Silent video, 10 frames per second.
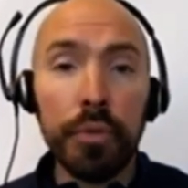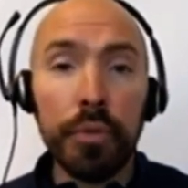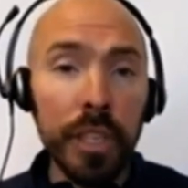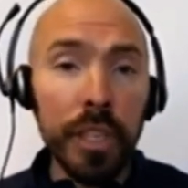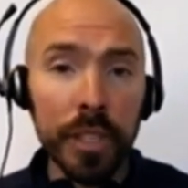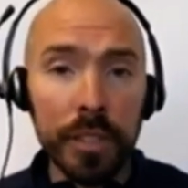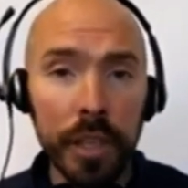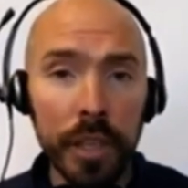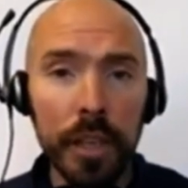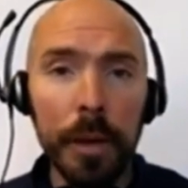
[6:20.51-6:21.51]

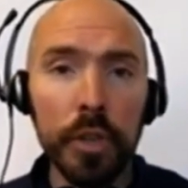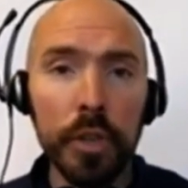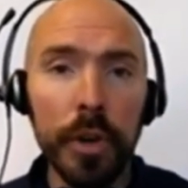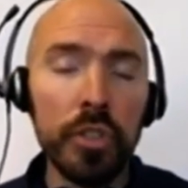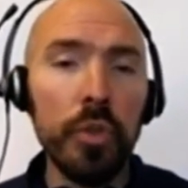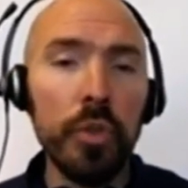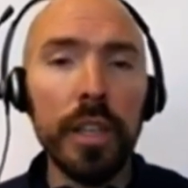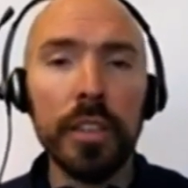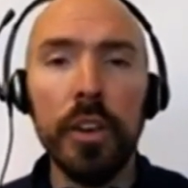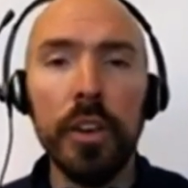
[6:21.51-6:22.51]
previously up till about 2 weeks
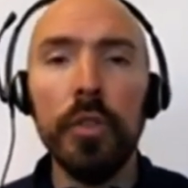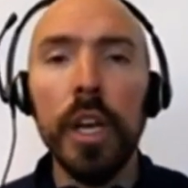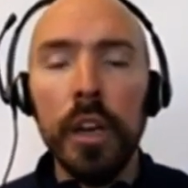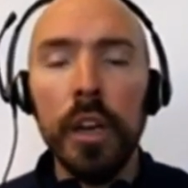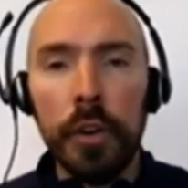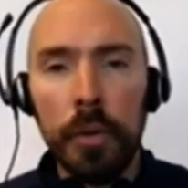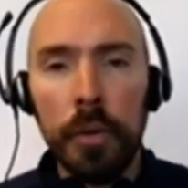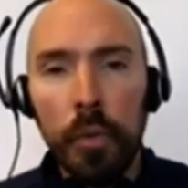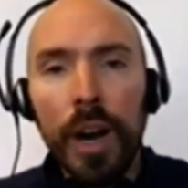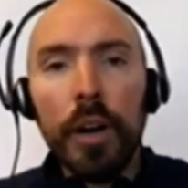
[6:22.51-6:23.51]
ago for
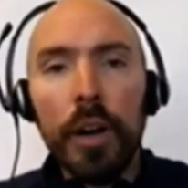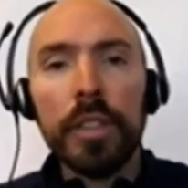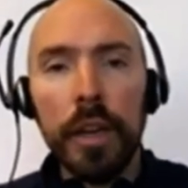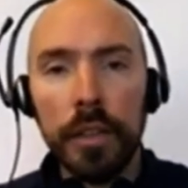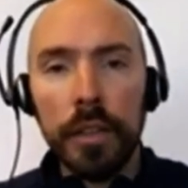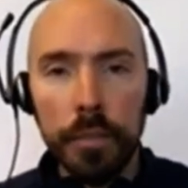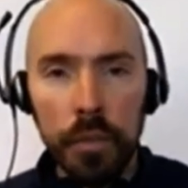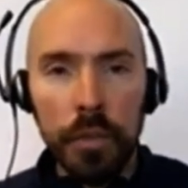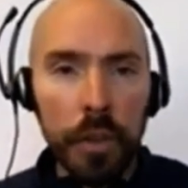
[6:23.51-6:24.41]
more outsized moves.